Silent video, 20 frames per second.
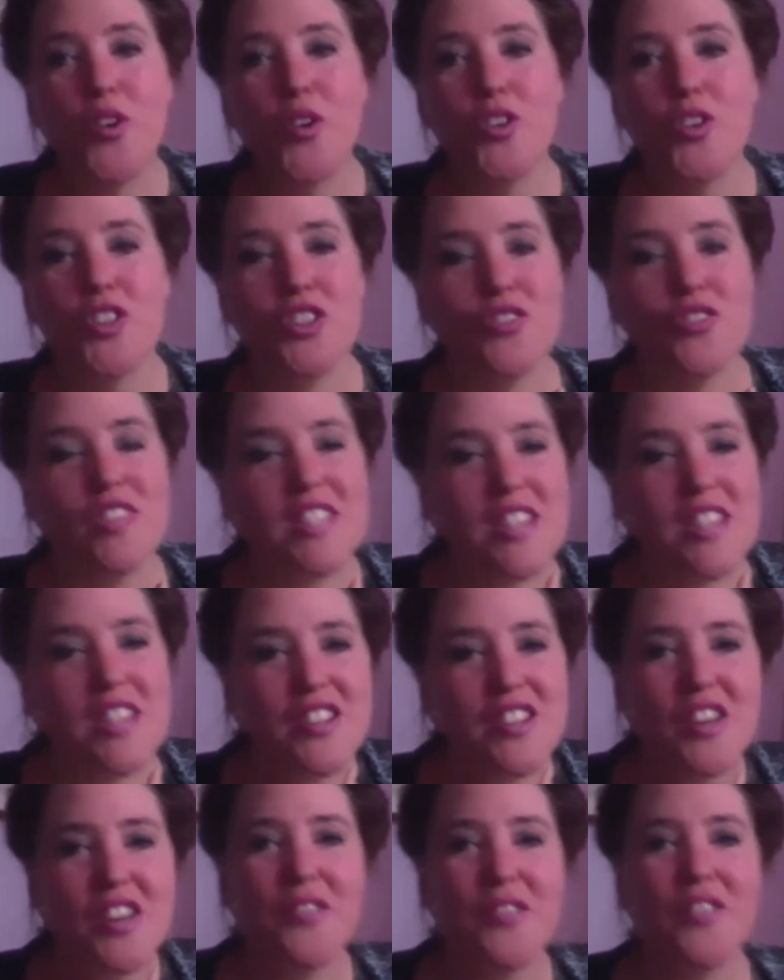Did you research
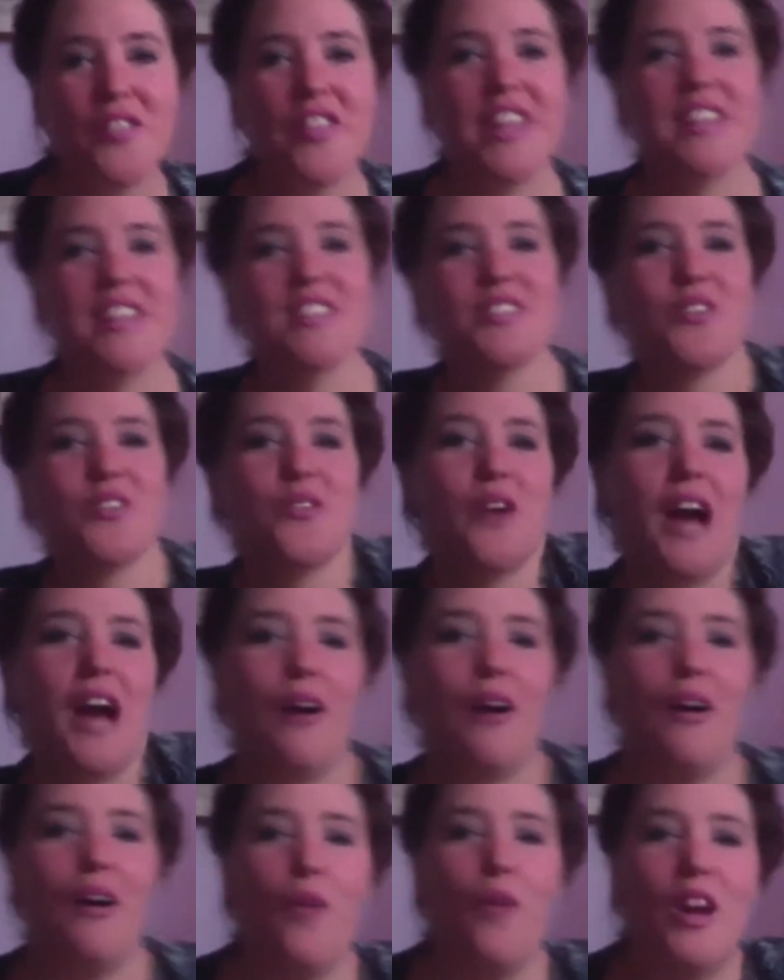her for this? Or
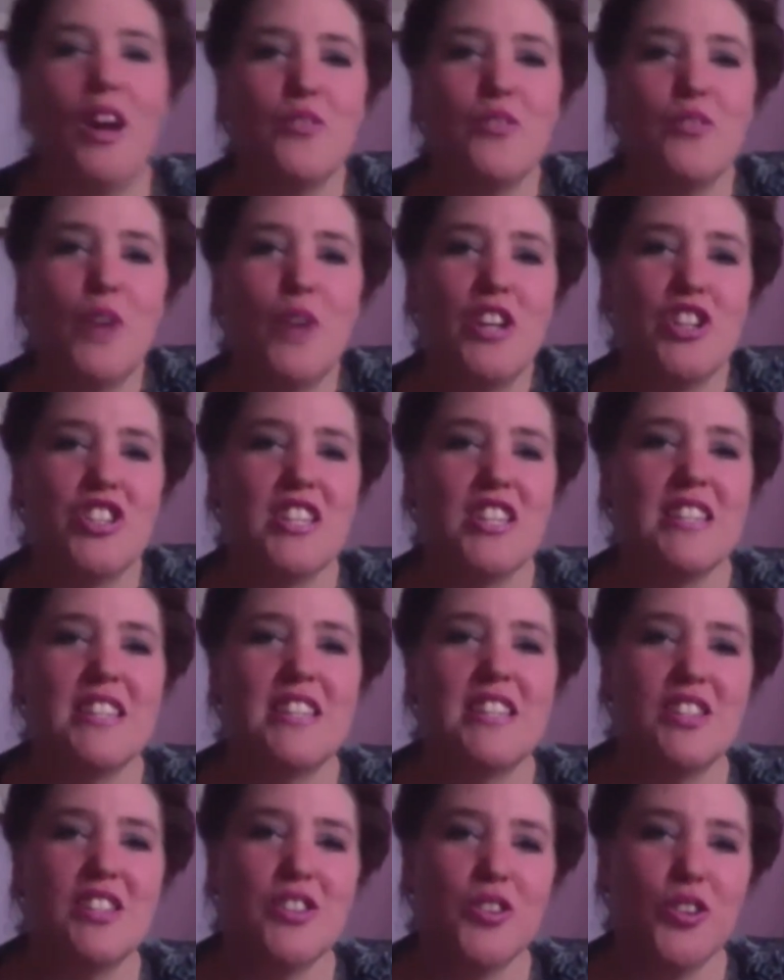where does she sit
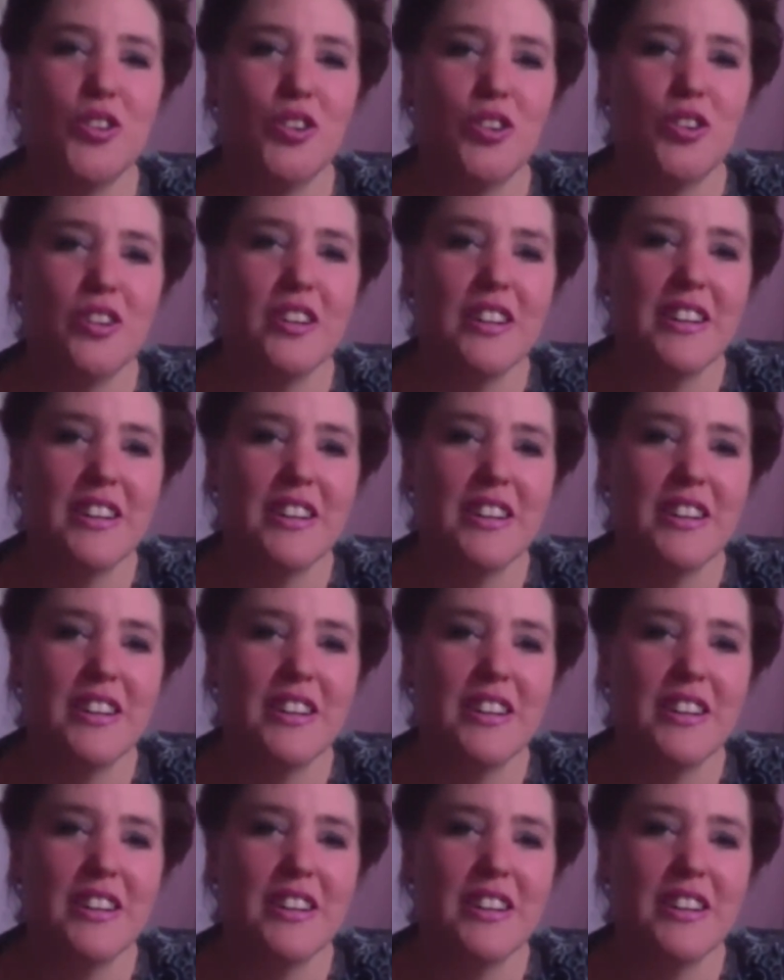in your...